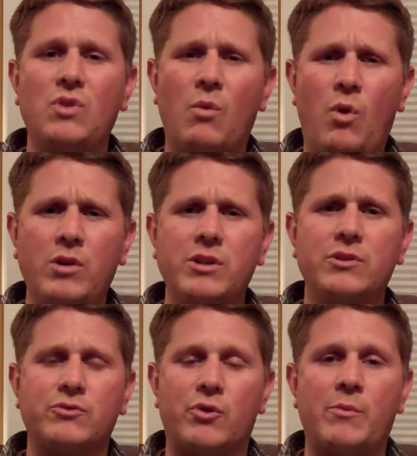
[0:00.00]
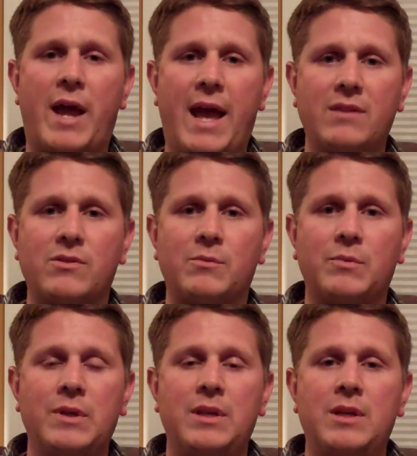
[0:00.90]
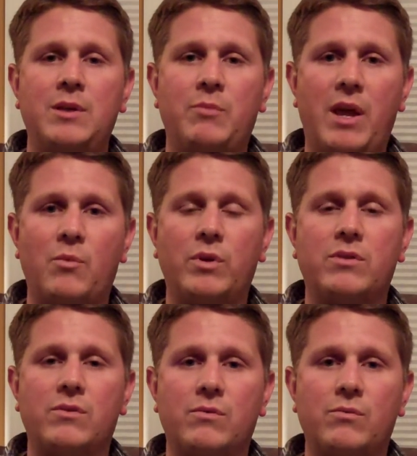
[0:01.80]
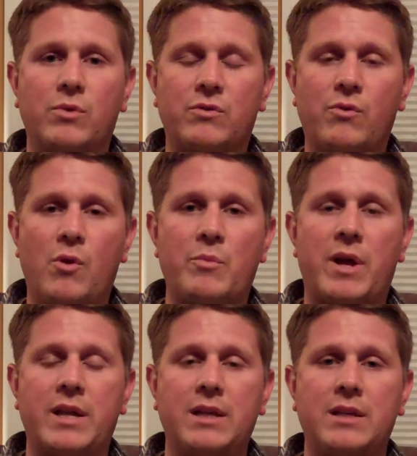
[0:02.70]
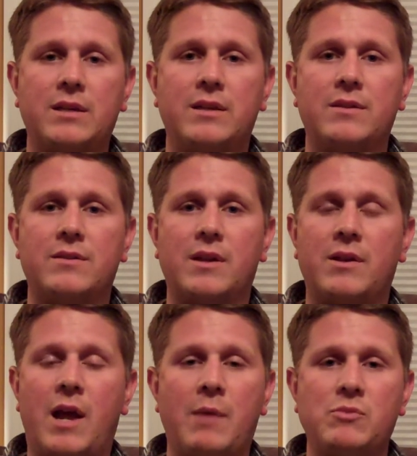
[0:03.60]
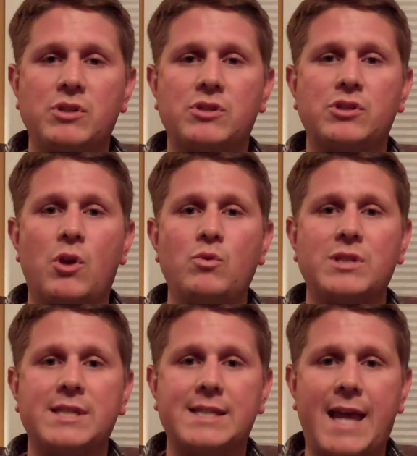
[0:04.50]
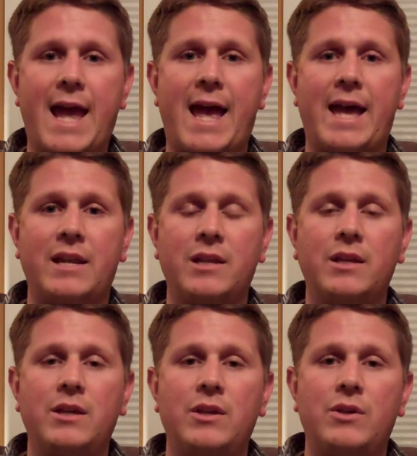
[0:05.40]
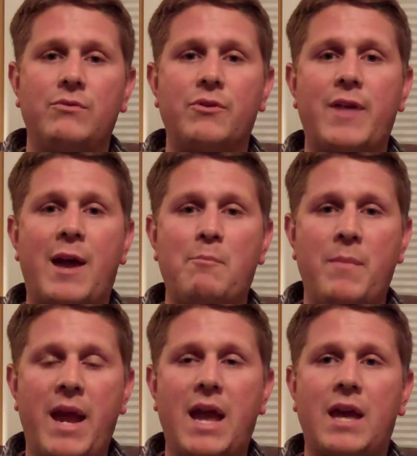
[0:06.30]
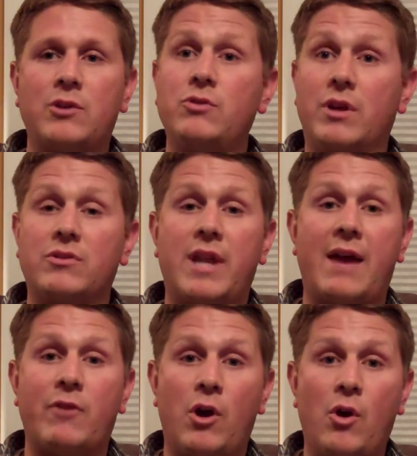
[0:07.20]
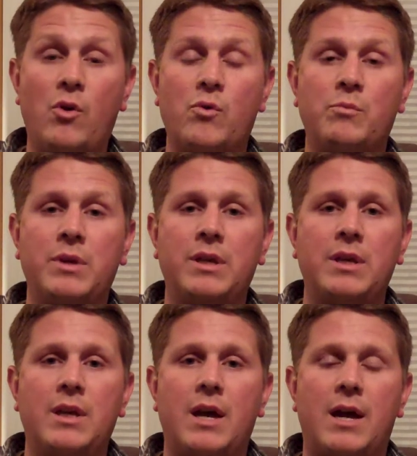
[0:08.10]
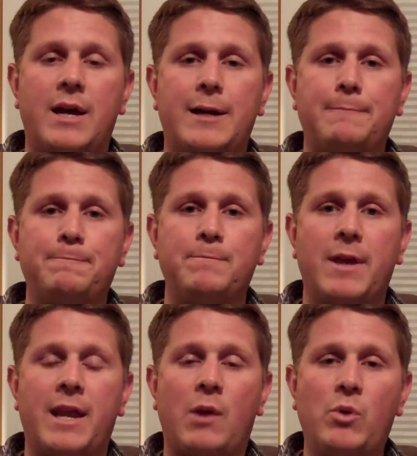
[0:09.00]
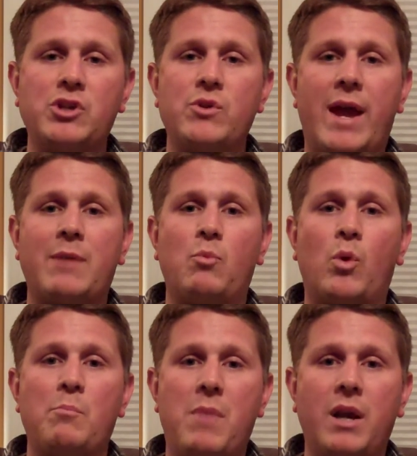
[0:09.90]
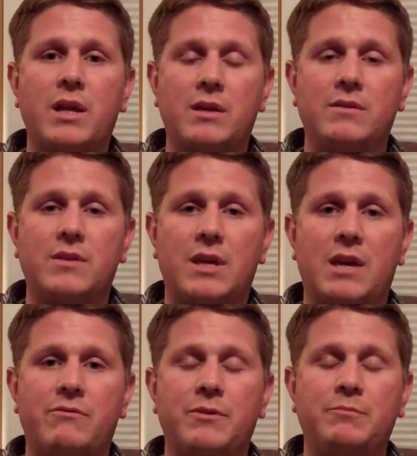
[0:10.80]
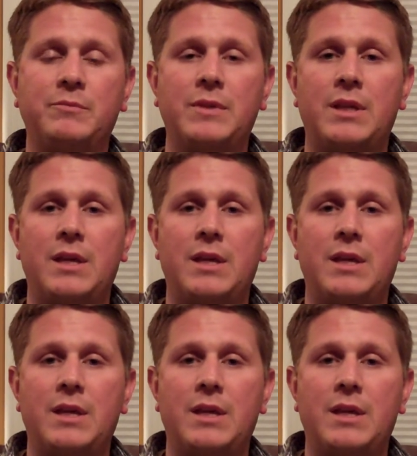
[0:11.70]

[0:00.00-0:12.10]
So I walked into his room and I asked him, "Ben, what's wrong, buddy?" And he said, "I'm just so sad for that man who doesn't have a home, and I wish you had more money to give him."